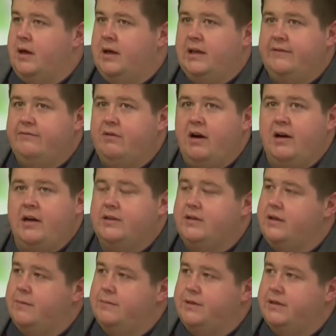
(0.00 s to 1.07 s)
I live right next
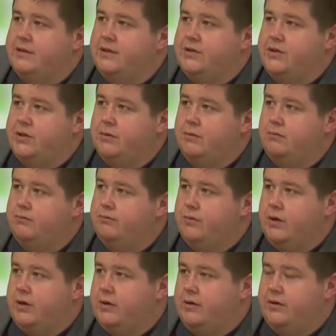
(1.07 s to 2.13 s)
to the M62. Uh,
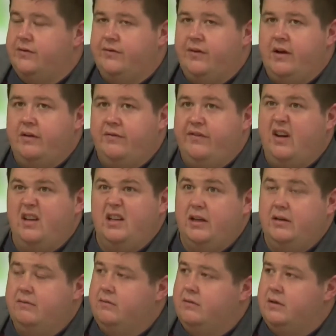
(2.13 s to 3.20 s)
it's a
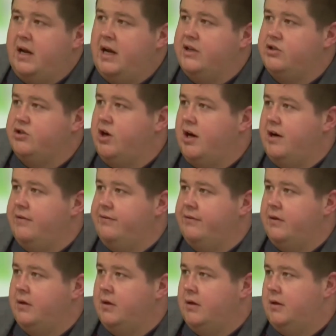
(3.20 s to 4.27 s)
fairly nice drive,
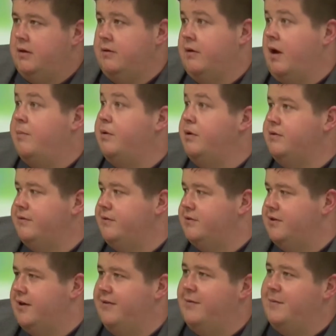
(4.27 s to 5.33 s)
a beautiful
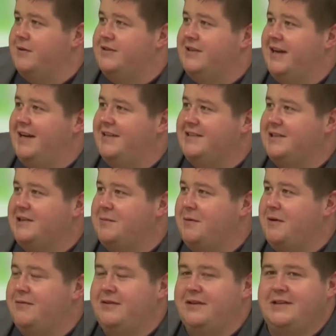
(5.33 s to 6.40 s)
drive, I must say, actually
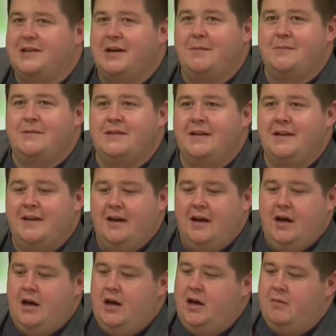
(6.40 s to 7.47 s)
coming over the tops.
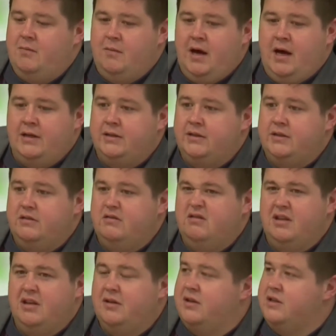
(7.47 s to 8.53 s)
Um, and
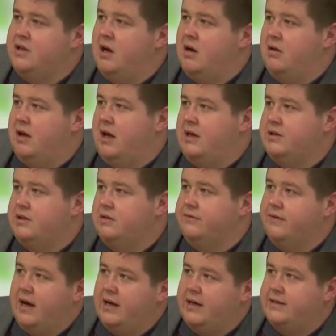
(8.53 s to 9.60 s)
you know, there's not all the hassle
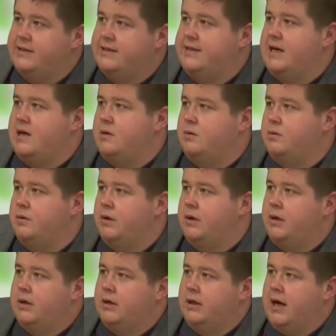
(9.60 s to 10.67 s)
of getting into town,
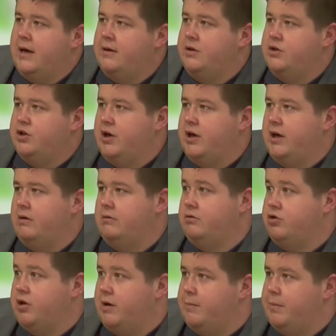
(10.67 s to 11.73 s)
getting the train,
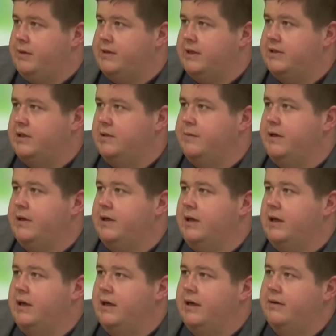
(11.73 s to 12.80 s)
train potentially being
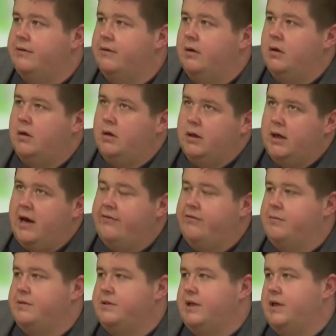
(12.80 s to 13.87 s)
delayed getting
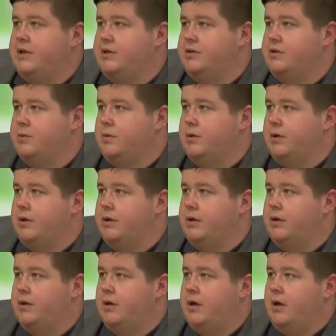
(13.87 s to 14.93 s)
from the station to work.